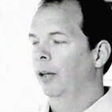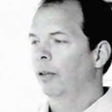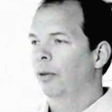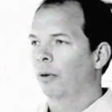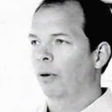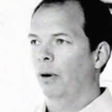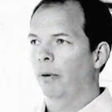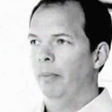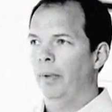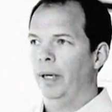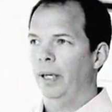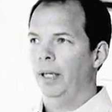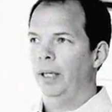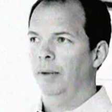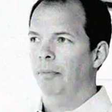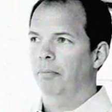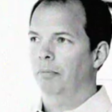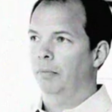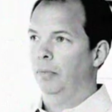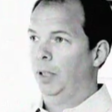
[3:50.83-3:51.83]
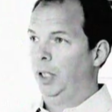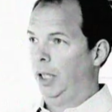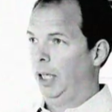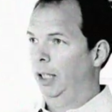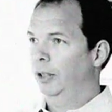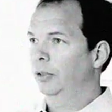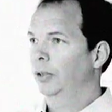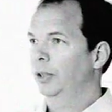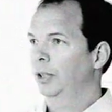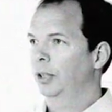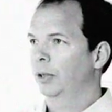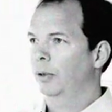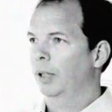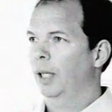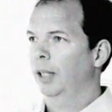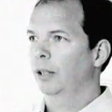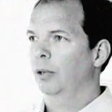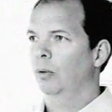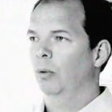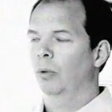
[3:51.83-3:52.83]
There are many countries
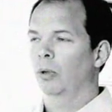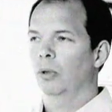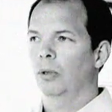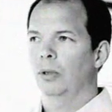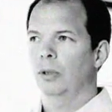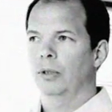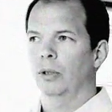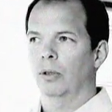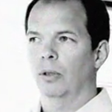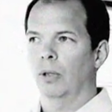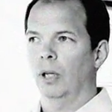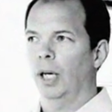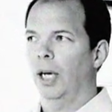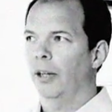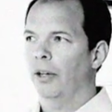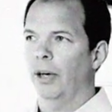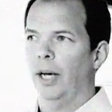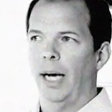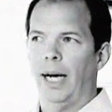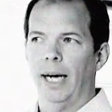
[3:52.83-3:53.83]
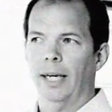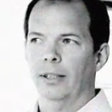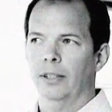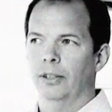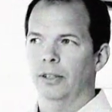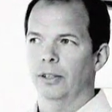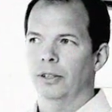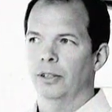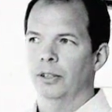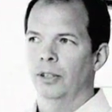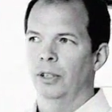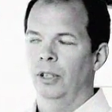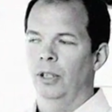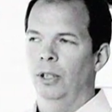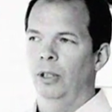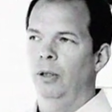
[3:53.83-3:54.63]
around the world or other actors